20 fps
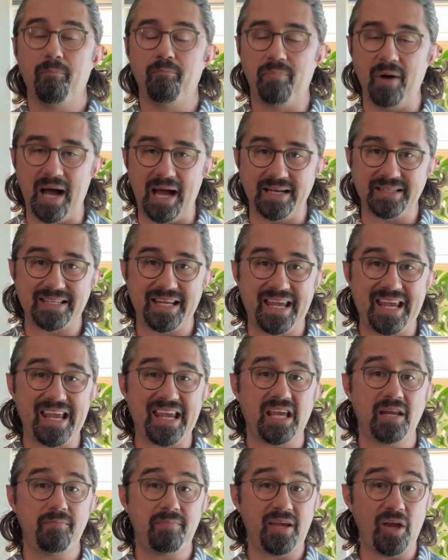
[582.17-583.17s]
But
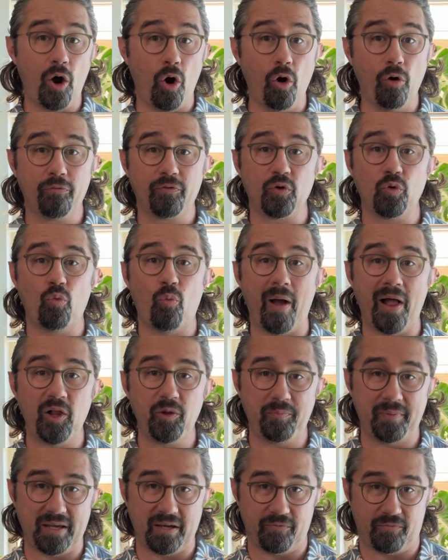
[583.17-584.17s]
it can be
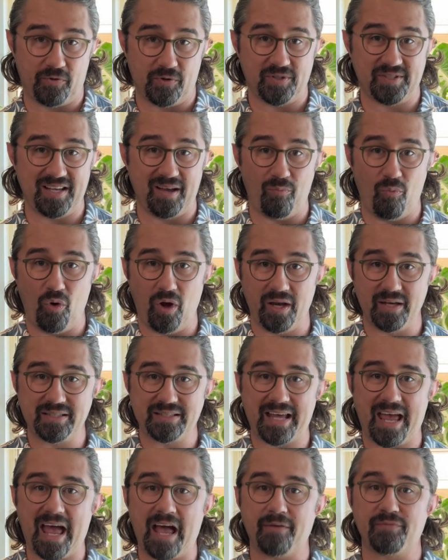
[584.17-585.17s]
overwhelming for someone
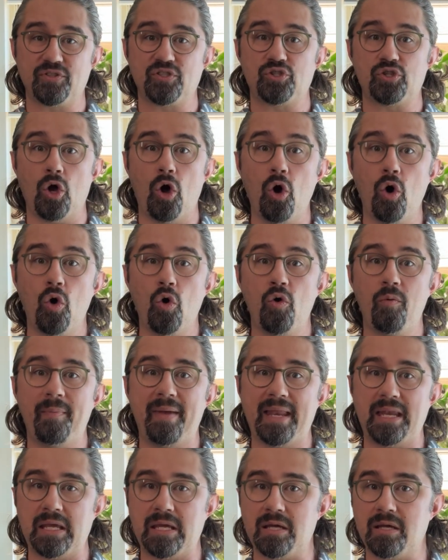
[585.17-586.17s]
to have so
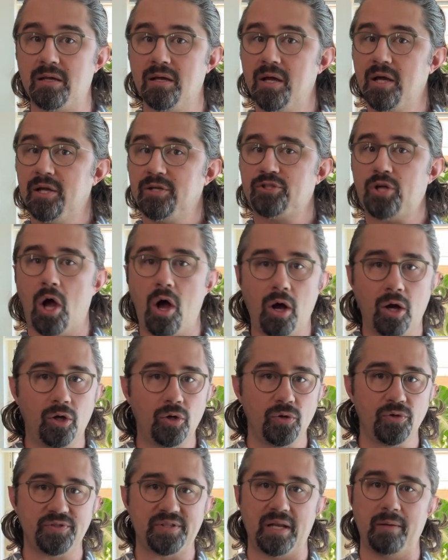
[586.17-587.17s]
many
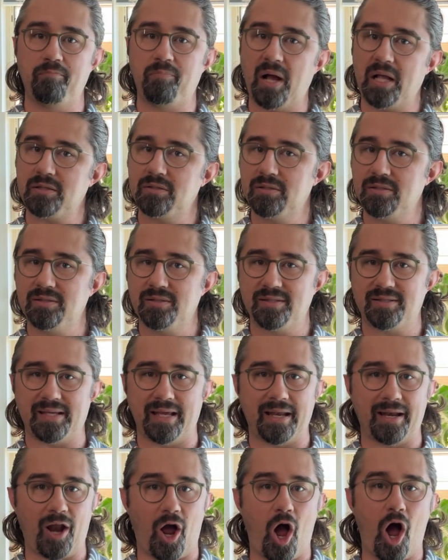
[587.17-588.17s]
toggles and buttons
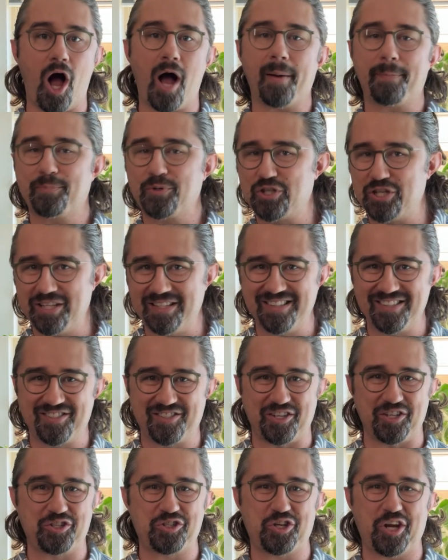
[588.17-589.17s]
and options
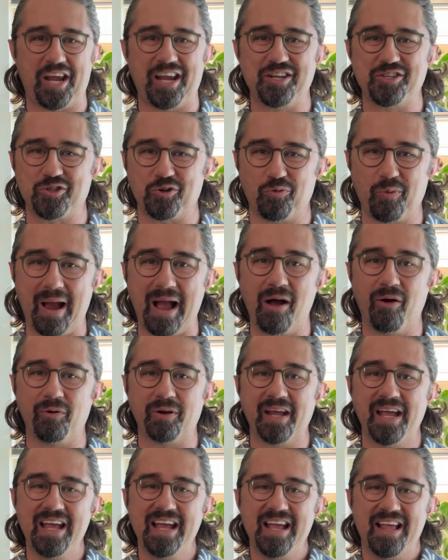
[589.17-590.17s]
to change around